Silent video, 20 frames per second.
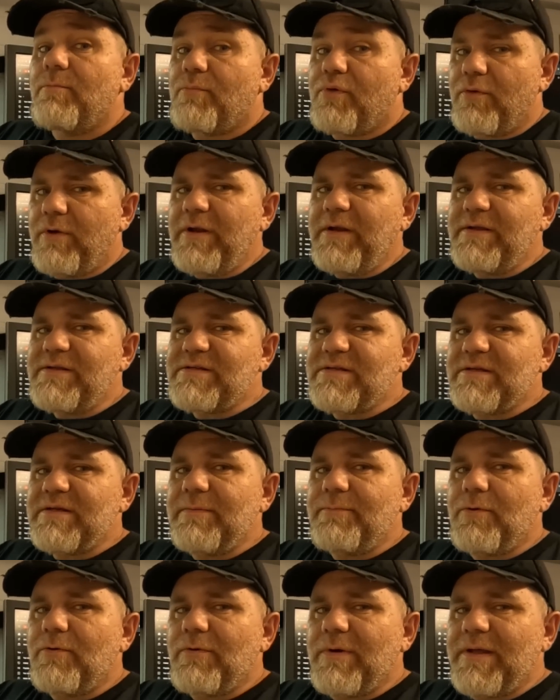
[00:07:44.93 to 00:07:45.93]
Pretty
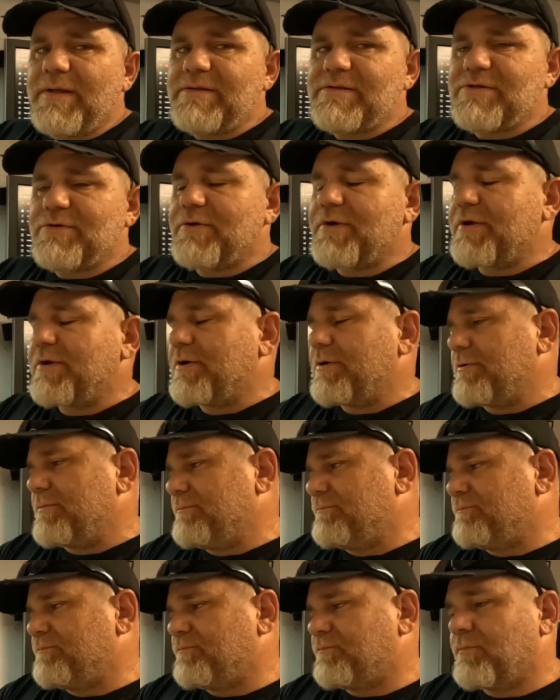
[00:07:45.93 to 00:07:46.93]
simple answer here.
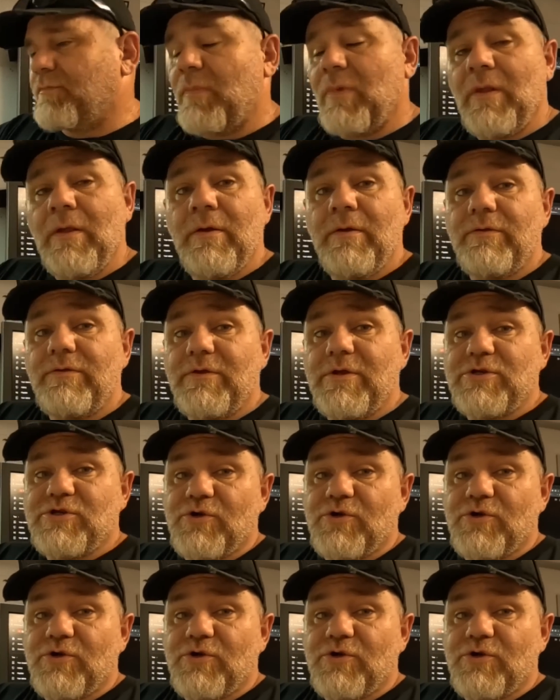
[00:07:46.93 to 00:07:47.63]
The